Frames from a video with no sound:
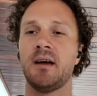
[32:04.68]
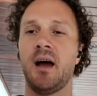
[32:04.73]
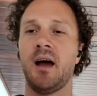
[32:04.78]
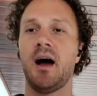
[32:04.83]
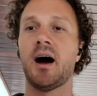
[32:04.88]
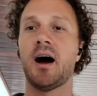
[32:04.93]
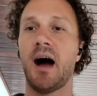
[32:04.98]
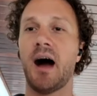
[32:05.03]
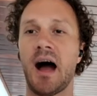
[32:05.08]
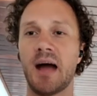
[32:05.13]

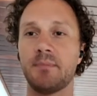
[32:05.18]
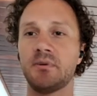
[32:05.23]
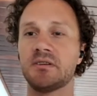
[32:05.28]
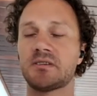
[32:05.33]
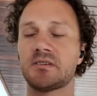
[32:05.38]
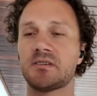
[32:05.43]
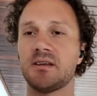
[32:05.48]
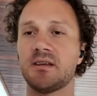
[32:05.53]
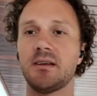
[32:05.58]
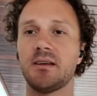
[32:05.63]

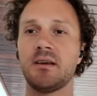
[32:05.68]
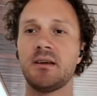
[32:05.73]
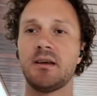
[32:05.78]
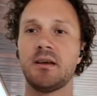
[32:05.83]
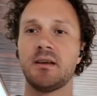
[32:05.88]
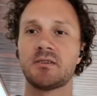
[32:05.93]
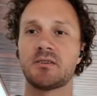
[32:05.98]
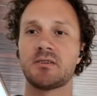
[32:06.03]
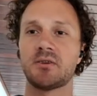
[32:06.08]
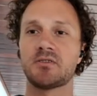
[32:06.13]
IBC.
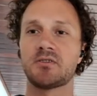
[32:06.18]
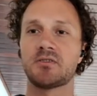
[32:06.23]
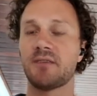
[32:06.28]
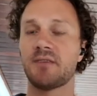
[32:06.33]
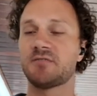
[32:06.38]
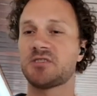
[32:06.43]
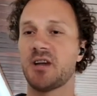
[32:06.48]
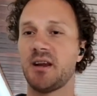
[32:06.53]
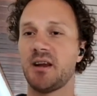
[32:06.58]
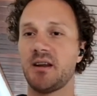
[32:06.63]
So
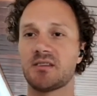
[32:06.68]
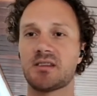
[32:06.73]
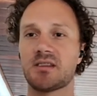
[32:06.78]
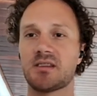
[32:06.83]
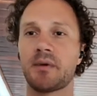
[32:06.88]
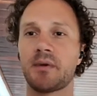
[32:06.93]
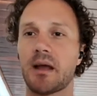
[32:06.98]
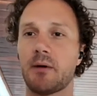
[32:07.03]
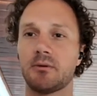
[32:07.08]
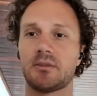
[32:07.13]
Sif Chain is
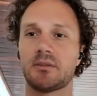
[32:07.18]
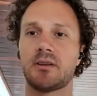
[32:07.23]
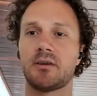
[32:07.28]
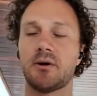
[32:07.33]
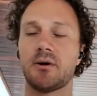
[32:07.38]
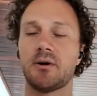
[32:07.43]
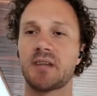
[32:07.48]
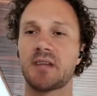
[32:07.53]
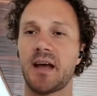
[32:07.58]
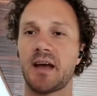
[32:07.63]
coming out with their
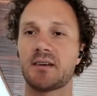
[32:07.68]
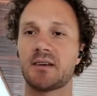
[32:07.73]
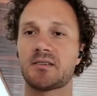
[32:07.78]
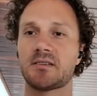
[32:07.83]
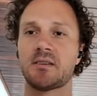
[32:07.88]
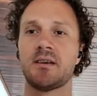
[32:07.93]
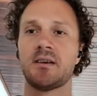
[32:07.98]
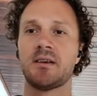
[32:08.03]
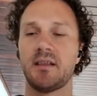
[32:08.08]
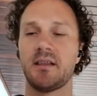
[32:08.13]
own DEX,
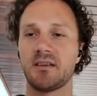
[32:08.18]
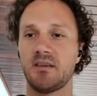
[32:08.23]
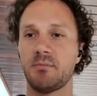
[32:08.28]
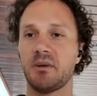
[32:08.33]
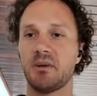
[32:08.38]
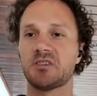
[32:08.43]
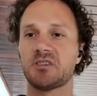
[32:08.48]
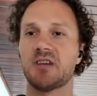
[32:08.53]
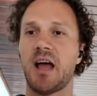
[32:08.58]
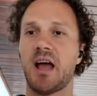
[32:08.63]
like you
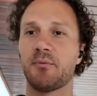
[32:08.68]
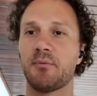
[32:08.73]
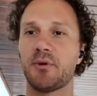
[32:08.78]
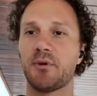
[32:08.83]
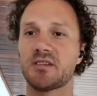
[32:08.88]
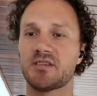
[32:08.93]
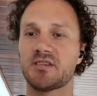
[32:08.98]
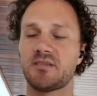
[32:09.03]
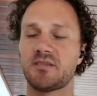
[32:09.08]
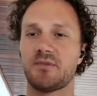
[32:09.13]
mentioned,
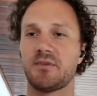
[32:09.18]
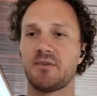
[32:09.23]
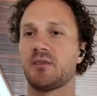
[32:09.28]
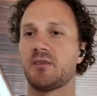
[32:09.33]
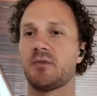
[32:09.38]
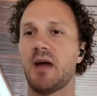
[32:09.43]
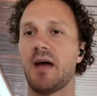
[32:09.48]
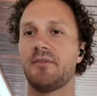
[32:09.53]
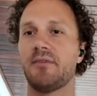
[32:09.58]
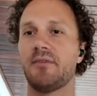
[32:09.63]
Emeris for the
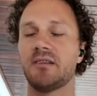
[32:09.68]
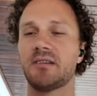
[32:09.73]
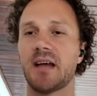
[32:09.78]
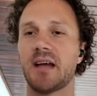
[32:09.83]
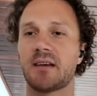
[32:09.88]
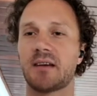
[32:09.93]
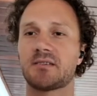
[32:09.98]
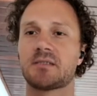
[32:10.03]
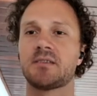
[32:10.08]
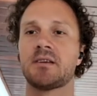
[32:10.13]
Gravity
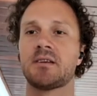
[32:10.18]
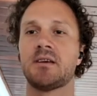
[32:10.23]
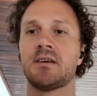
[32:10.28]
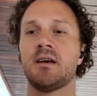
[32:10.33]
DEX,